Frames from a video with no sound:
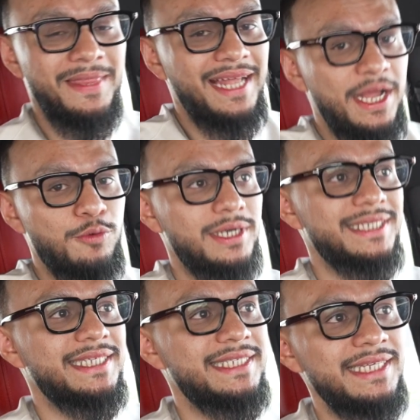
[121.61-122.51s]
The guy worked
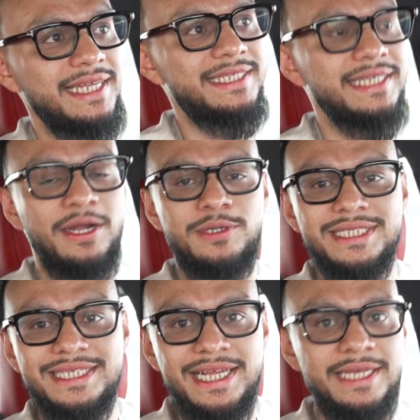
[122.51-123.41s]
16, 18 hours a
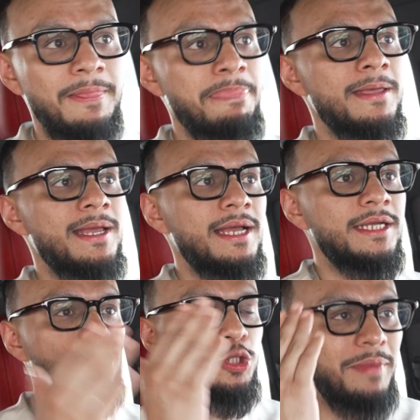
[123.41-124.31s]
day
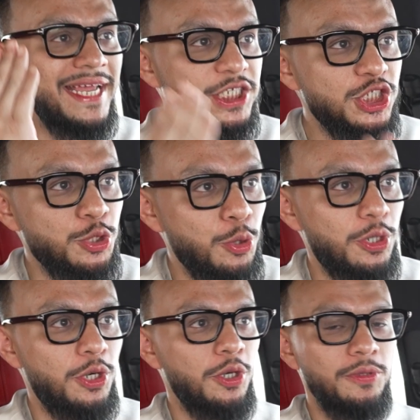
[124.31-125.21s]
to make
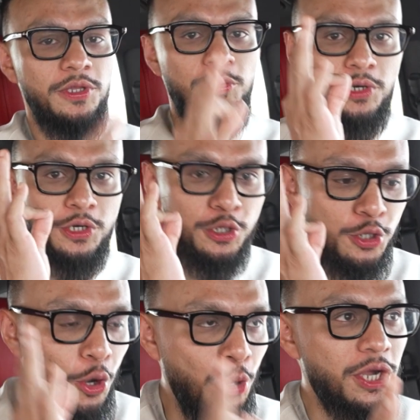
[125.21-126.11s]
sure there were
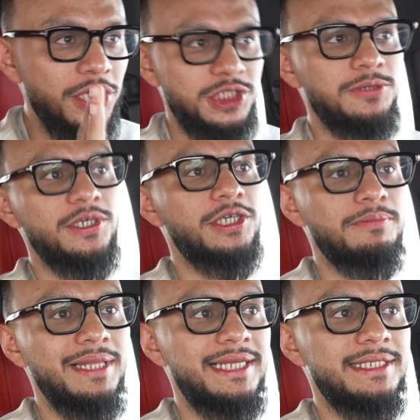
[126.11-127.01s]
no customer
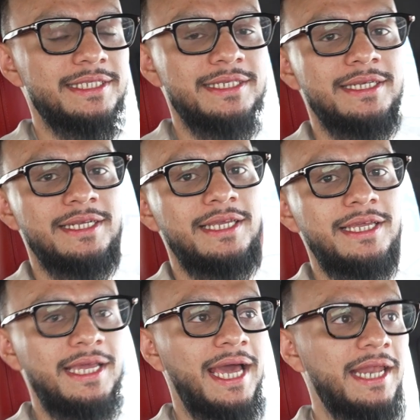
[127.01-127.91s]
complaints.
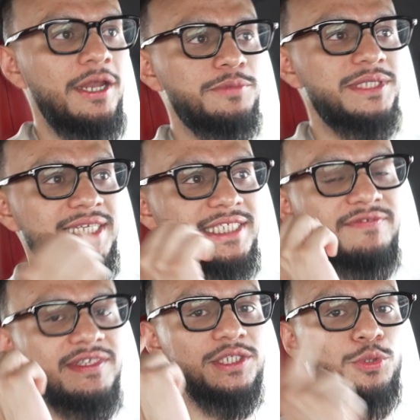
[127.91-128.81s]
He had an
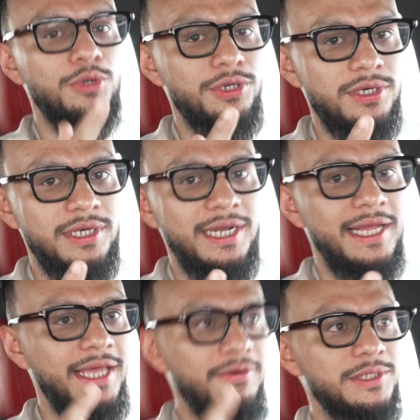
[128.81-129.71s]
obsessive disorder,
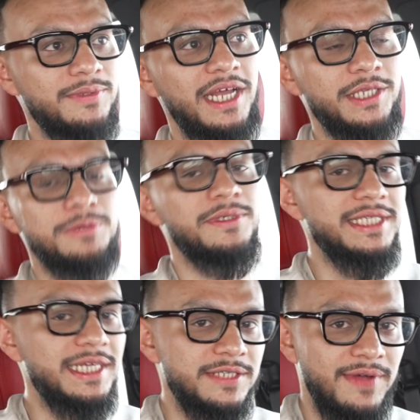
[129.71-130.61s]
and that was with customer
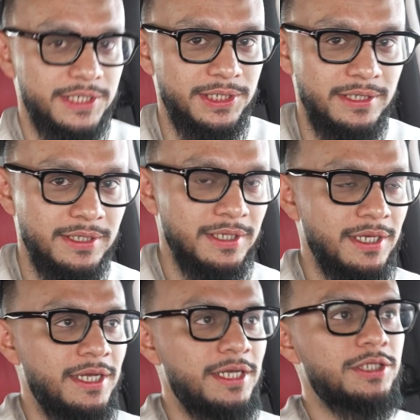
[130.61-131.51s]
satisfaction.
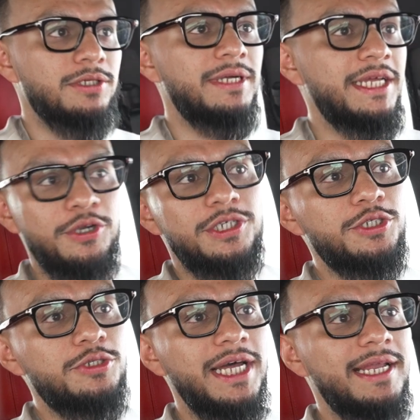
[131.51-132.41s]
So in order to
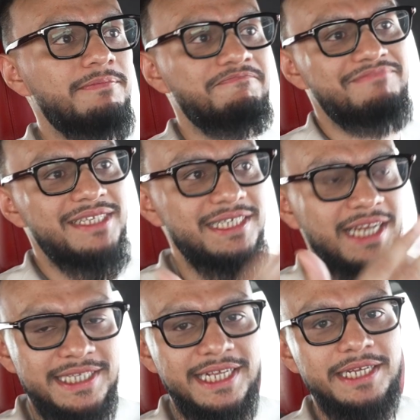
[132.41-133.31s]
do that, he did
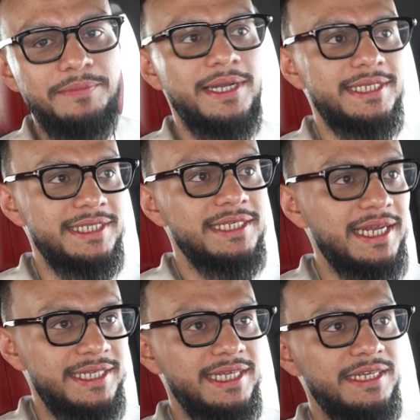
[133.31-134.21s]
not take any breaks. He did
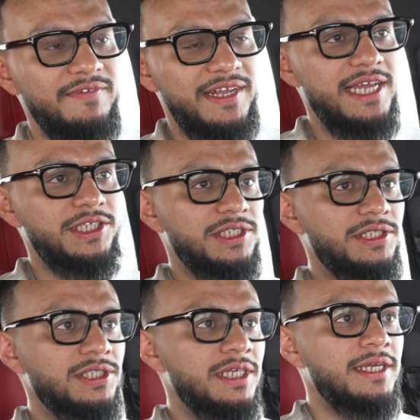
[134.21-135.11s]
not take any
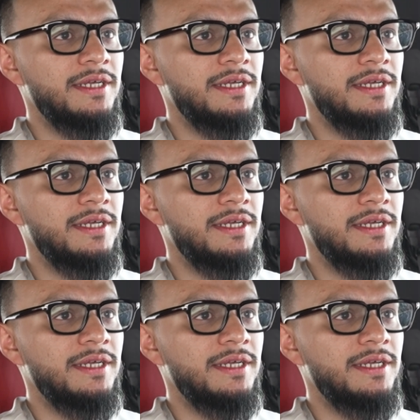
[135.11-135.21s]
vacations.